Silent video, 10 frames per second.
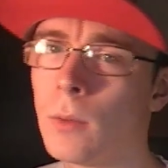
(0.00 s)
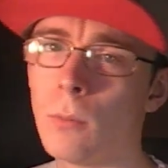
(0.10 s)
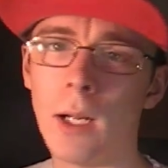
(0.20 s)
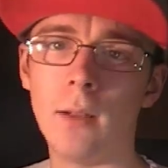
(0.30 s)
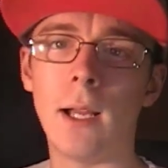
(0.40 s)

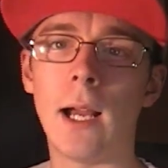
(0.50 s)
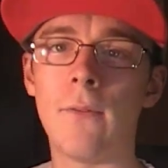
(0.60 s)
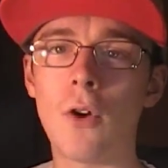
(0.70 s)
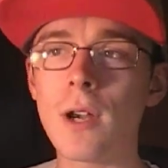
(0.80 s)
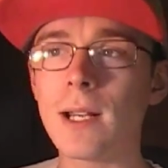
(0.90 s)
Well,
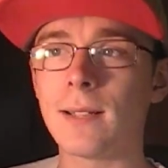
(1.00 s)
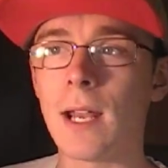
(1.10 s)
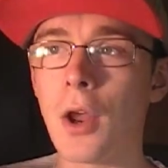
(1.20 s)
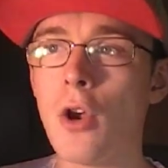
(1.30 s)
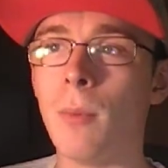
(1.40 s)
I've already
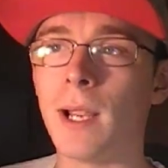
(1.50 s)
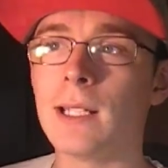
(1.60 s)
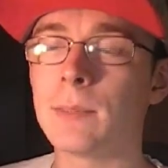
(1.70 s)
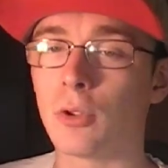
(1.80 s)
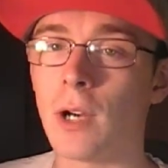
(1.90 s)
said who my
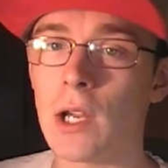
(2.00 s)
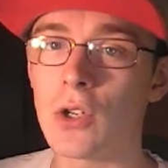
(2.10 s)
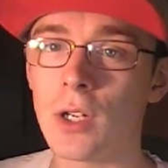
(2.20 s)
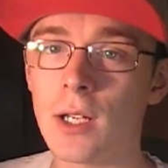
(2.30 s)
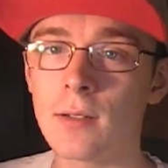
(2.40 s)

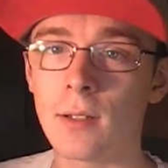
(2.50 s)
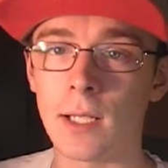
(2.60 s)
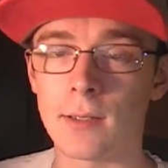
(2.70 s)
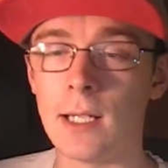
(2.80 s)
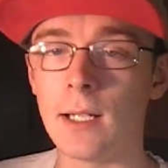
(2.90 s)
inspiration is, and
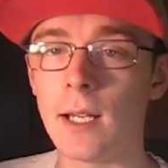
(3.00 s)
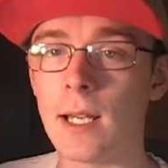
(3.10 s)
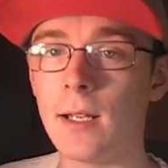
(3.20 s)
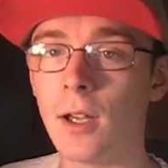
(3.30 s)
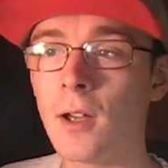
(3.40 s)
that's
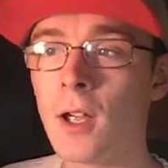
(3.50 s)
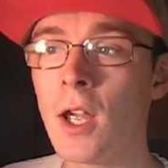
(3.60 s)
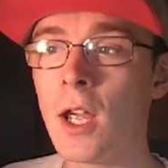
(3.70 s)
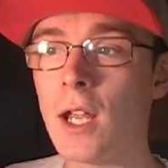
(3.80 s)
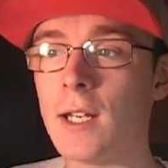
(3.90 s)
Nigahiga,
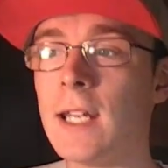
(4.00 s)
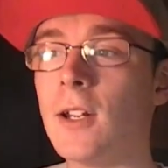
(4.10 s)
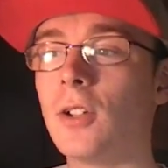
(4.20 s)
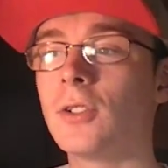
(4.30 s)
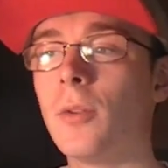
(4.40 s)
and he'd
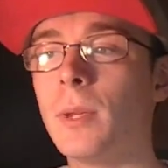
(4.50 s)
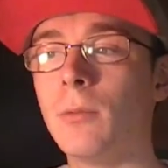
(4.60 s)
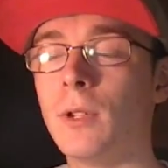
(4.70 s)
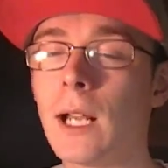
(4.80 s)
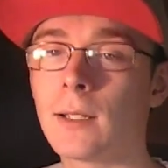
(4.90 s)
also be the
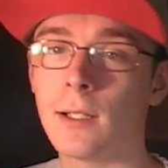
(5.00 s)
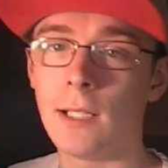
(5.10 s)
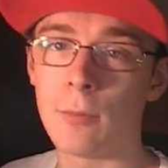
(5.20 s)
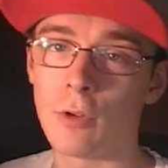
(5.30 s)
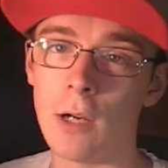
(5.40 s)
one that I'd
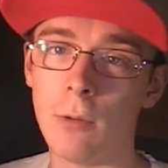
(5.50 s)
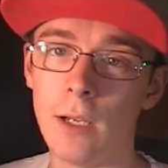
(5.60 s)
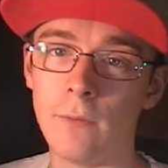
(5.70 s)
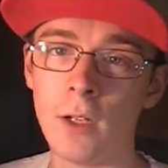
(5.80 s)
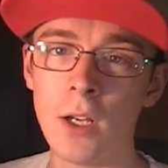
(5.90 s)
collaborate
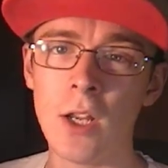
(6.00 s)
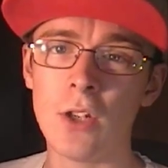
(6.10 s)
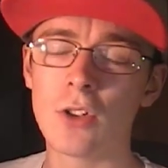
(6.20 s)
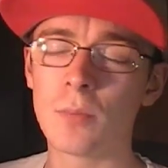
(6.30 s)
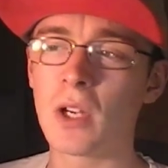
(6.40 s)
with.
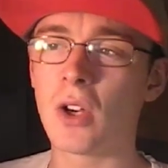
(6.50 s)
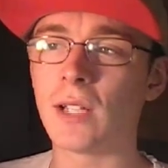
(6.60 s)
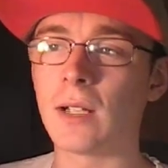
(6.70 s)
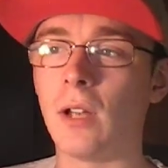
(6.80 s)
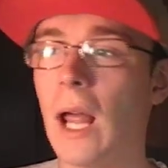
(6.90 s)
Just because
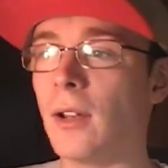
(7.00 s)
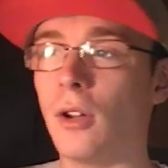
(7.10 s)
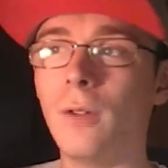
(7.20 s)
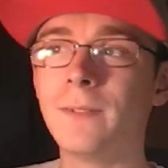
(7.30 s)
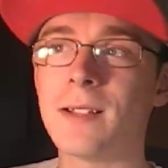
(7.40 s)
I'd
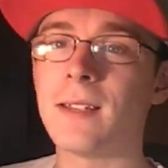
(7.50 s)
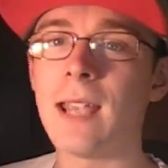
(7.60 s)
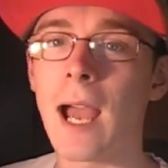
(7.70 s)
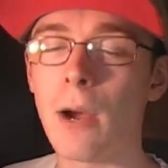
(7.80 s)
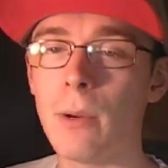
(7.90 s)
love to see
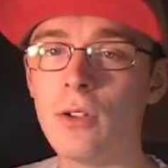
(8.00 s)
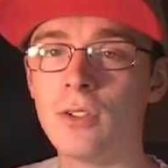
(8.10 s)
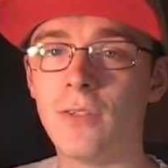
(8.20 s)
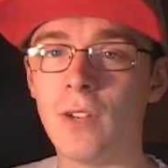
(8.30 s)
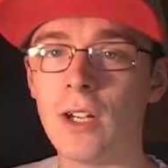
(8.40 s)
how he does
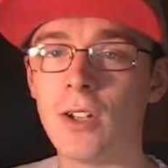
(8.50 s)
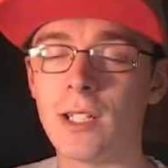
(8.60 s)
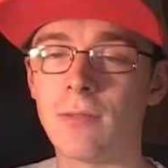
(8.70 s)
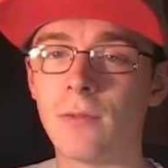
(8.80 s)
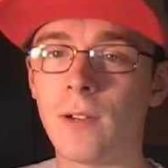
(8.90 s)
the videos
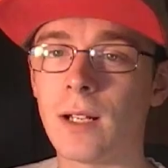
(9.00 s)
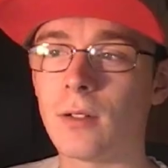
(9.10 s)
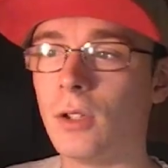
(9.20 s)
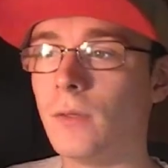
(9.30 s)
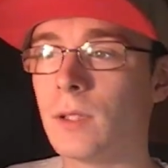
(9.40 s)
and everything.
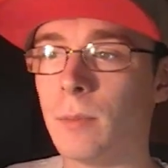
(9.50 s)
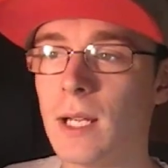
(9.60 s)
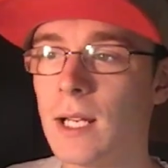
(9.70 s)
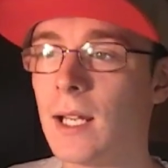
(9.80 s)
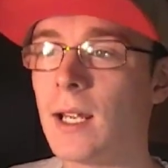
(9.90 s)
I'd love to
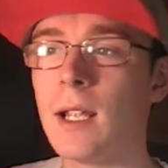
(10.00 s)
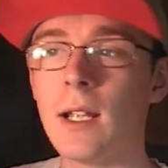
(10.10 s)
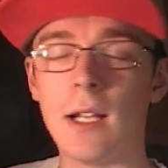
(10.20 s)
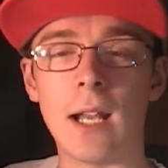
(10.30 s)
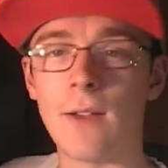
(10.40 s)
be in it
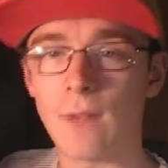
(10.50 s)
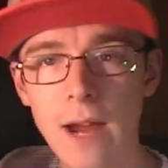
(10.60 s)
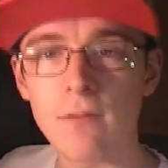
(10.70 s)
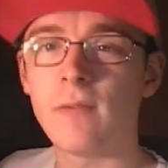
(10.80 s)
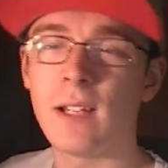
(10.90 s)
and have
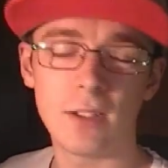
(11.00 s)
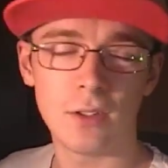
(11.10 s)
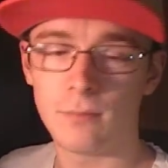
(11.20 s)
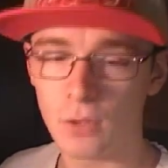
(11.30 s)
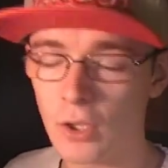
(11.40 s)
everything
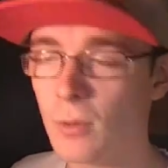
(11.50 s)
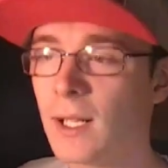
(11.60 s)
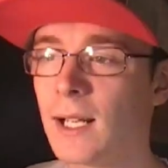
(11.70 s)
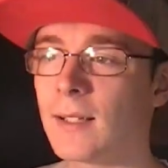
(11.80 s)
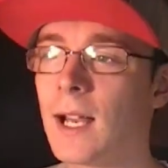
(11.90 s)
do it
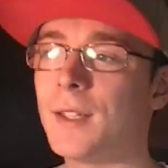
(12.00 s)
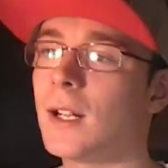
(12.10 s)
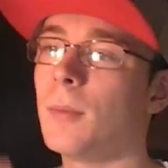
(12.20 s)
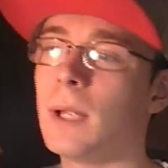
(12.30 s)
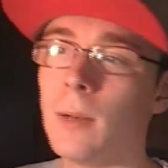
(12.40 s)
like that, and then
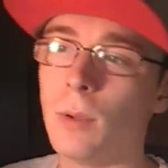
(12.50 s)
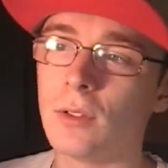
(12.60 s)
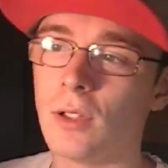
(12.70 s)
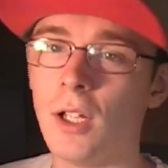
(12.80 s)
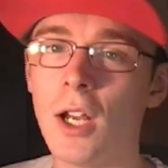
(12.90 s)
I'll be able
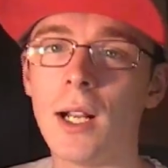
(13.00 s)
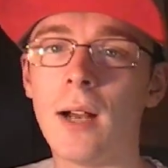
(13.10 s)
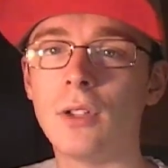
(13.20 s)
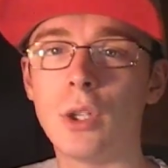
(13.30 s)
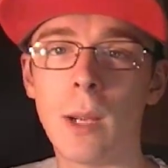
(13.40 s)
to learn
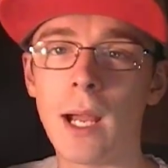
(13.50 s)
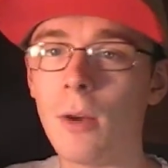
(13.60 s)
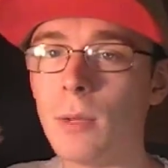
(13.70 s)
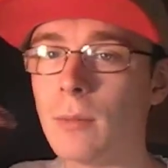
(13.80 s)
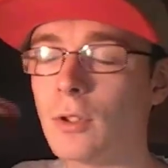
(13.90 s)
how to do it.
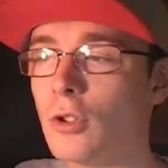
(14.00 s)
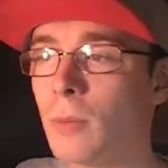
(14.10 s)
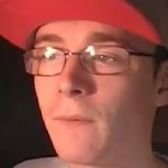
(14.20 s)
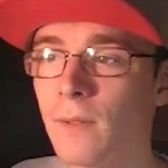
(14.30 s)
I'll be able to do